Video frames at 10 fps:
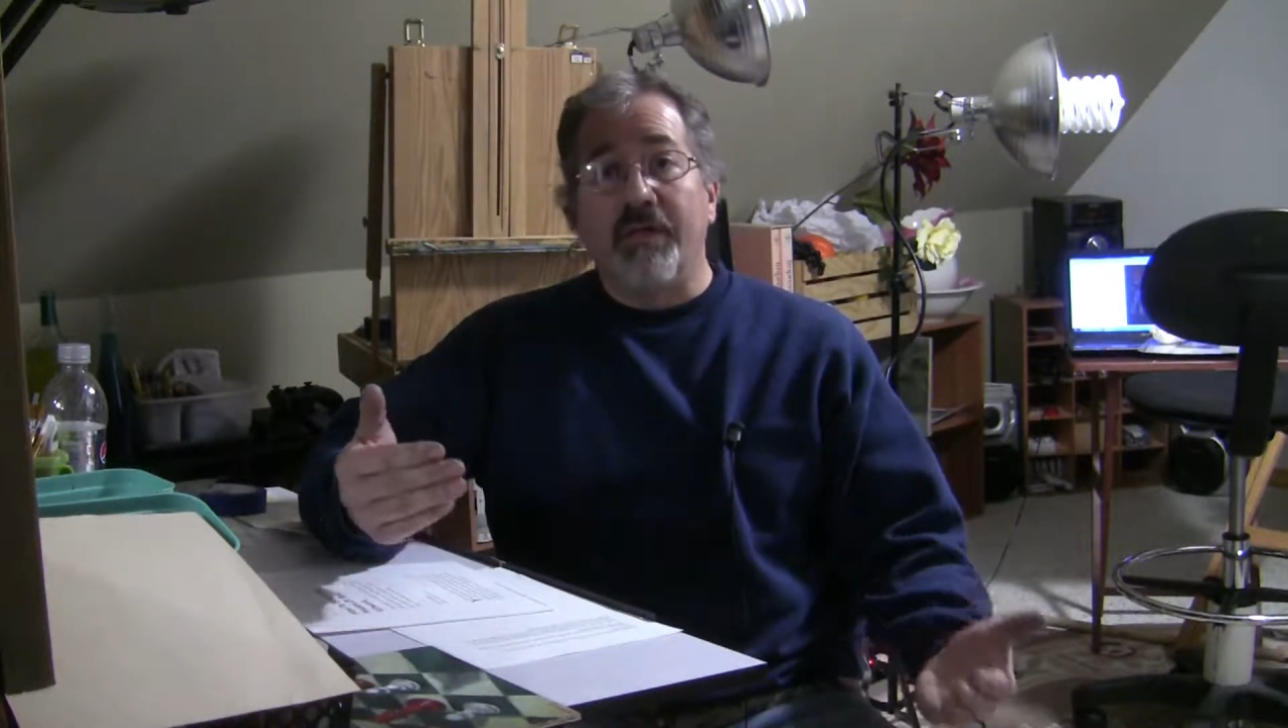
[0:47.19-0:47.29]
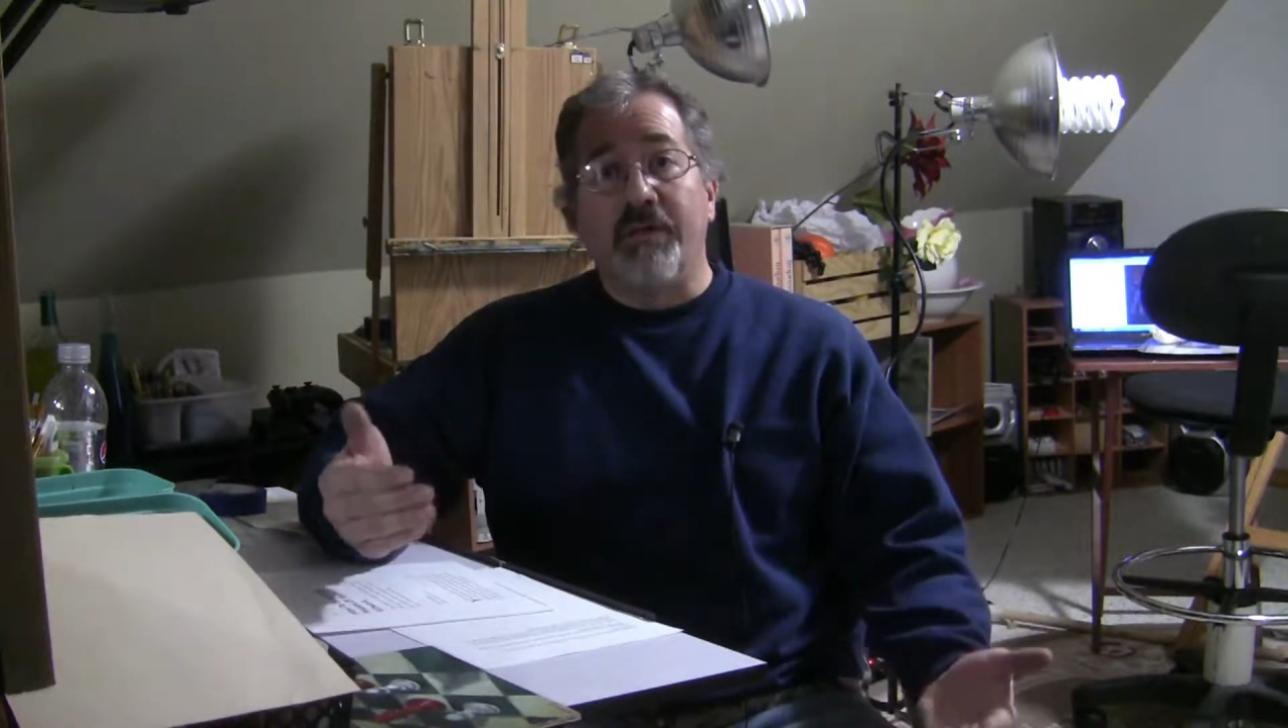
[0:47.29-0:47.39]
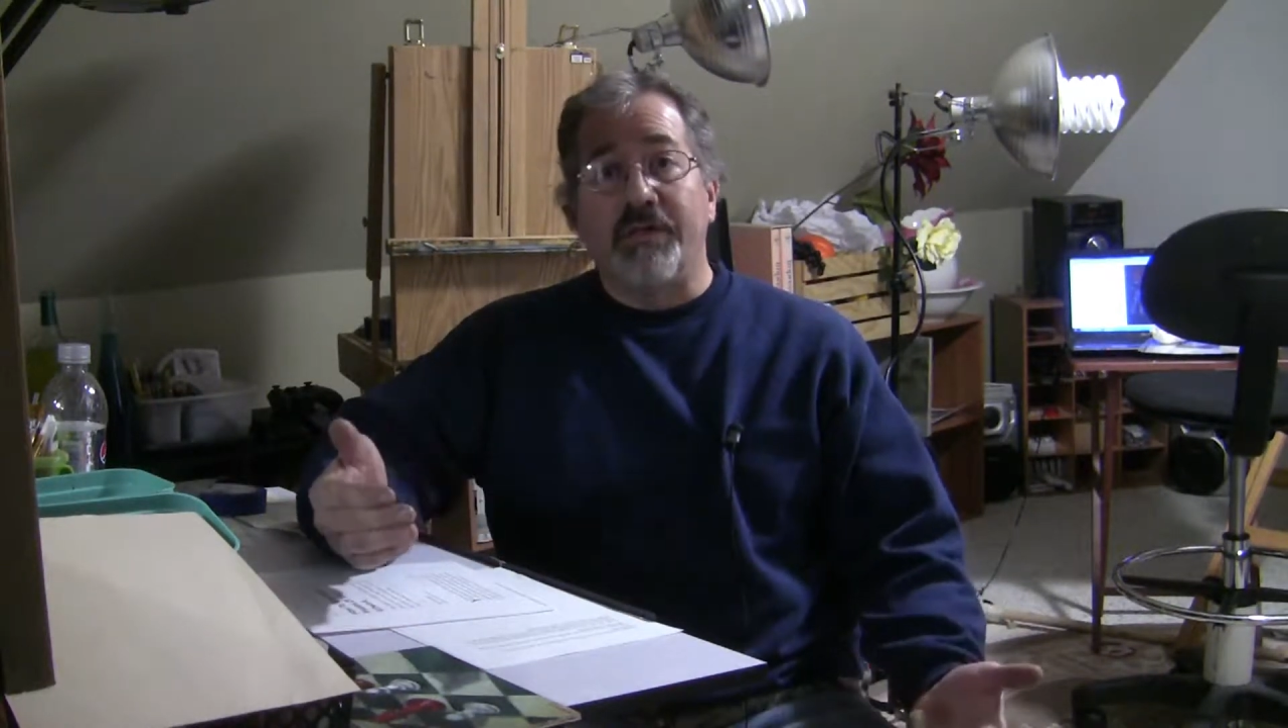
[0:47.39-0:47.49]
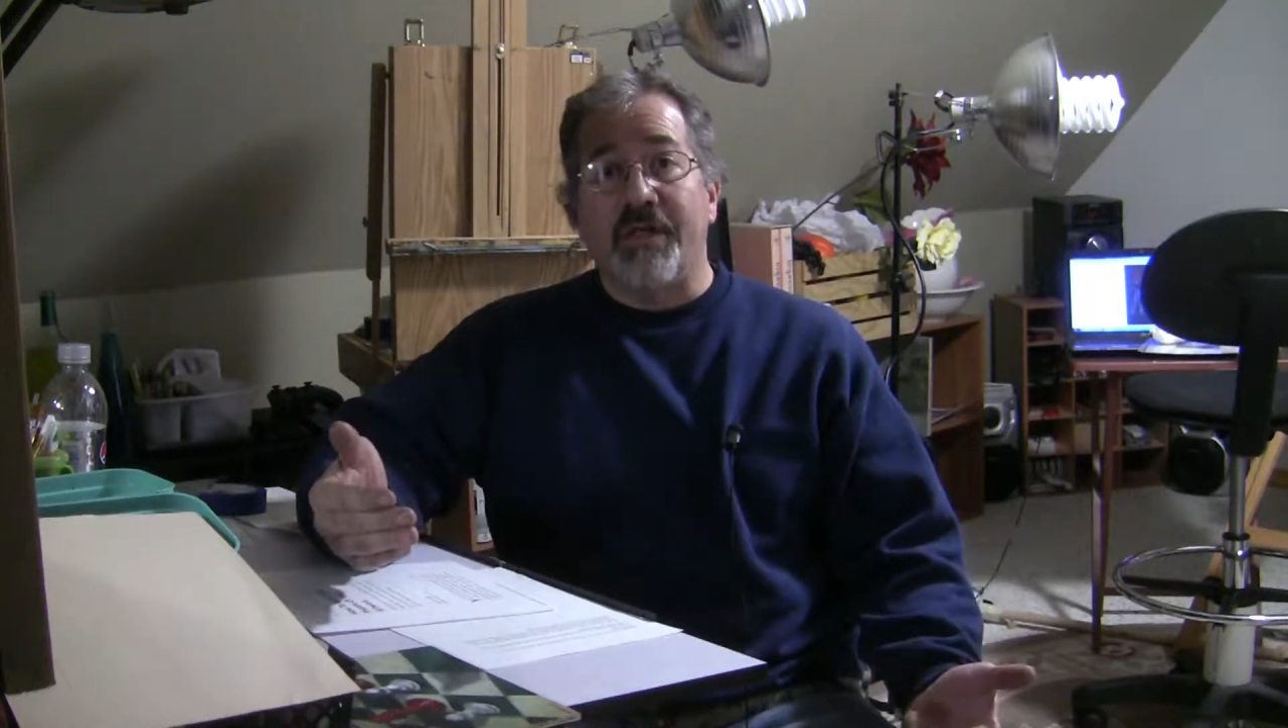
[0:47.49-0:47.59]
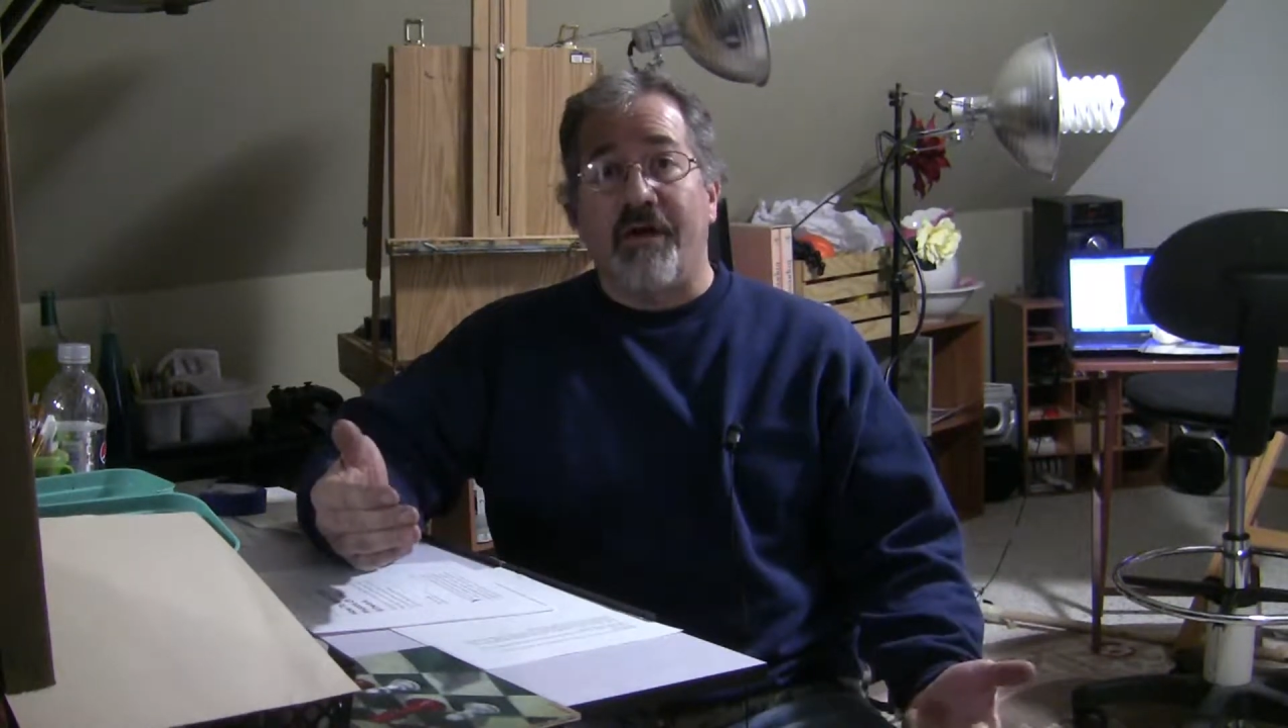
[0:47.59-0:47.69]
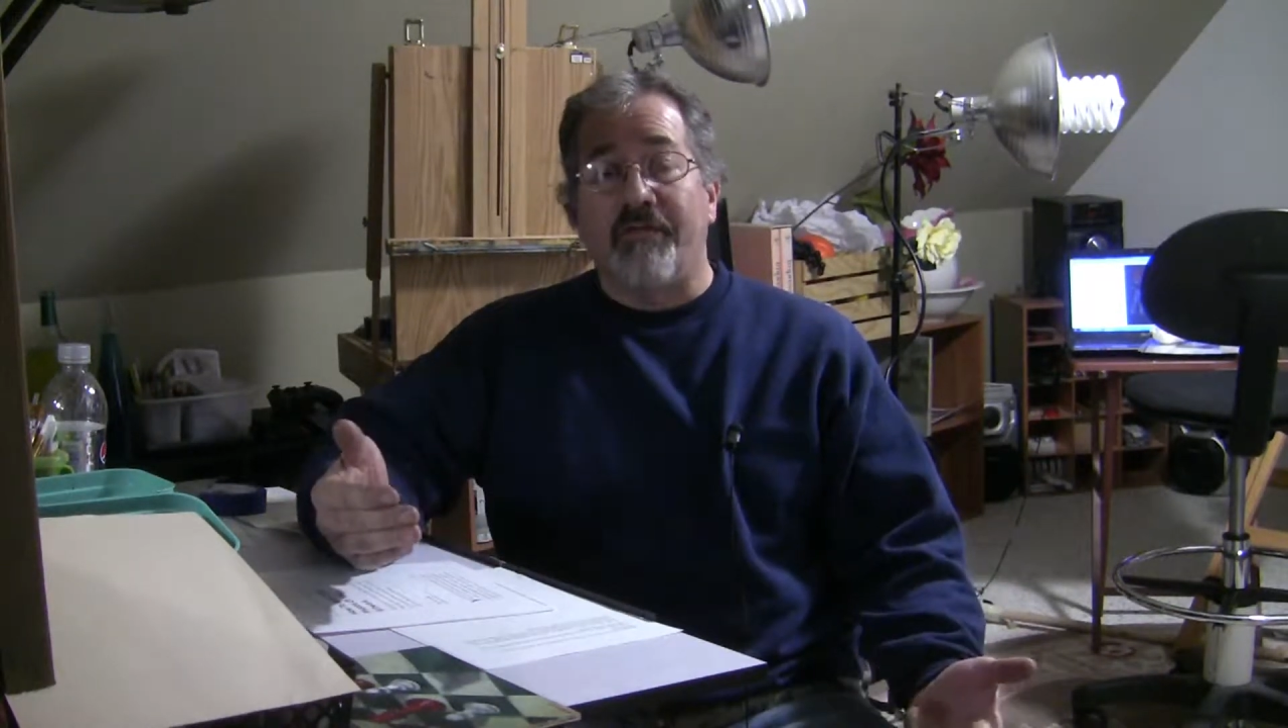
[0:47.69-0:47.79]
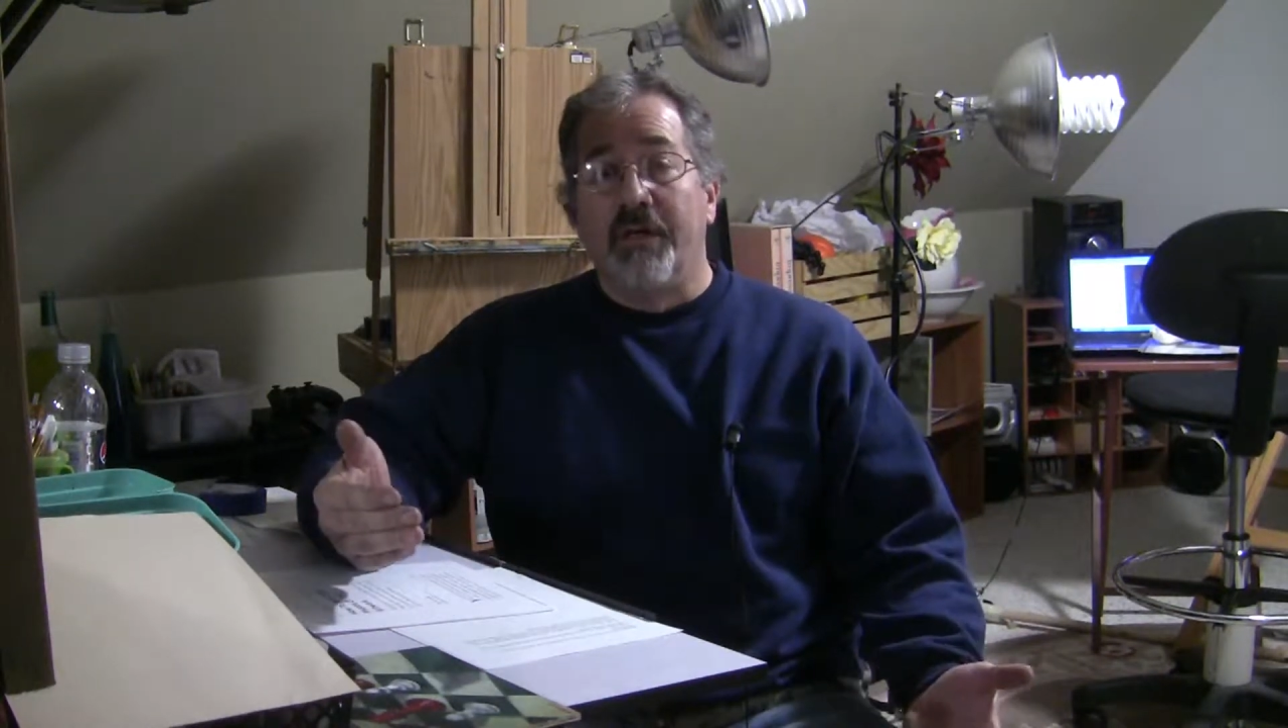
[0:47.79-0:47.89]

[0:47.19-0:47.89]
their stuff,